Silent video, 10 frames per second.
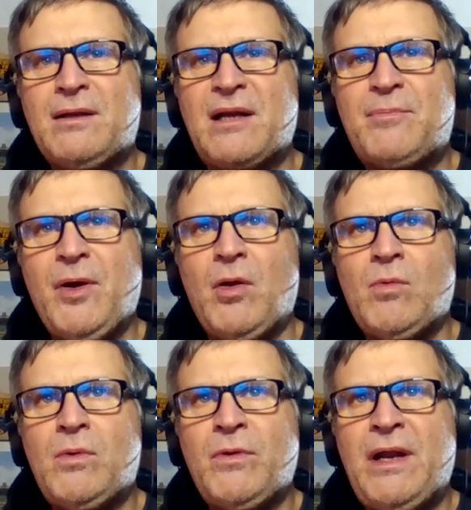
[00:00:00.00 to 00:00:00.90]
Like Bill
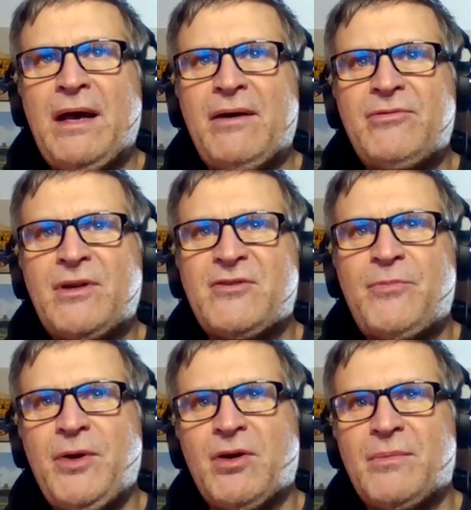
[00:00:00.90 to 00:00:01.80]
w- would have because if
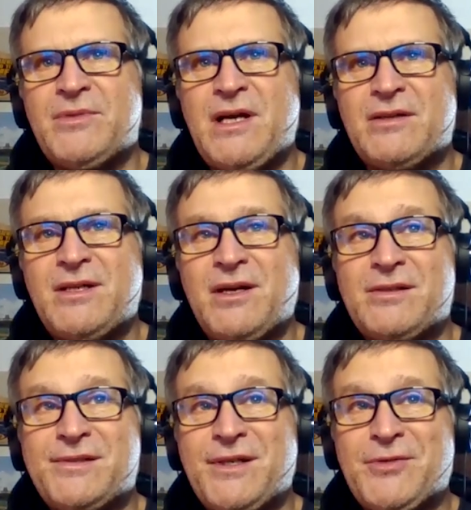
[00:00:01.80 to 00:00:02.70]
Bill comes downstairs
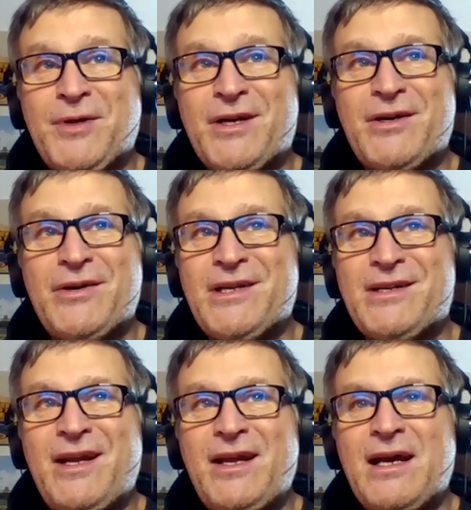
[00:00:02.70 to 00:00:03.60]
and says we are going to
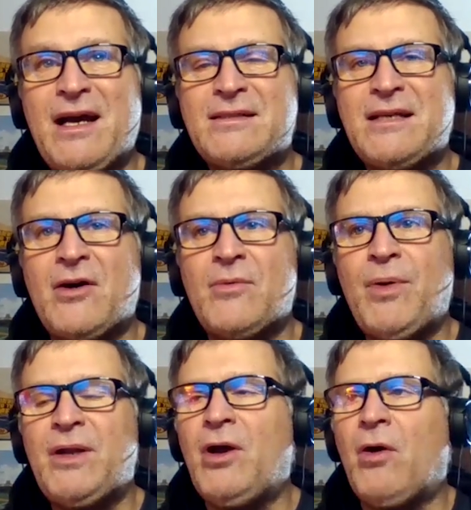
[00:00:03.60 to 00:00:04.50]
take guys out,
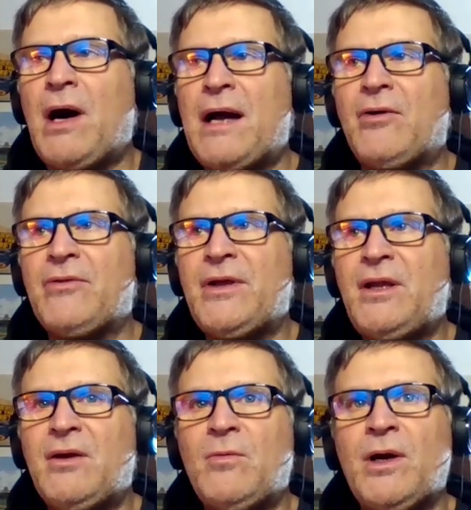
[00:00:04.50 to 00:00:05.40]
but no, I don't think
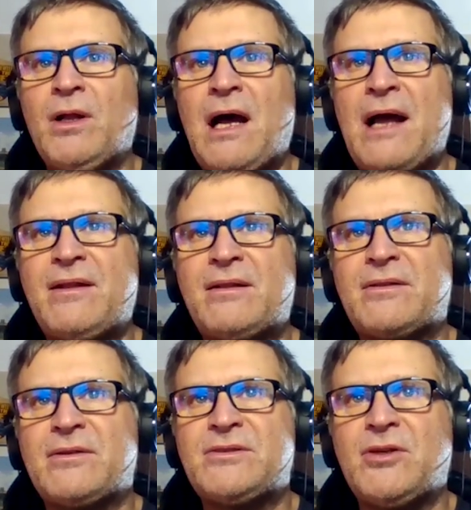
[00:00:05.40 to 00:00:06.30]
it will. I think that
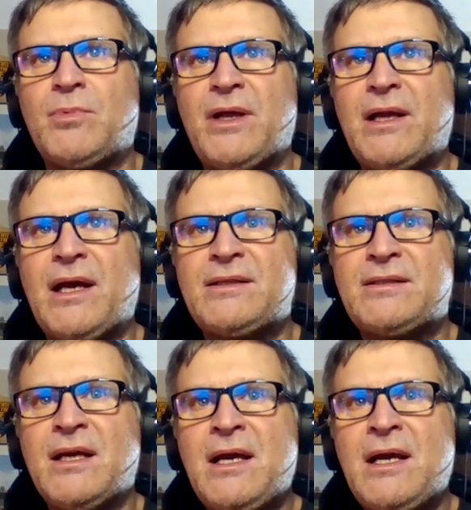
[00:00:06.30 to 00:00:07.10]
they'll still play guys.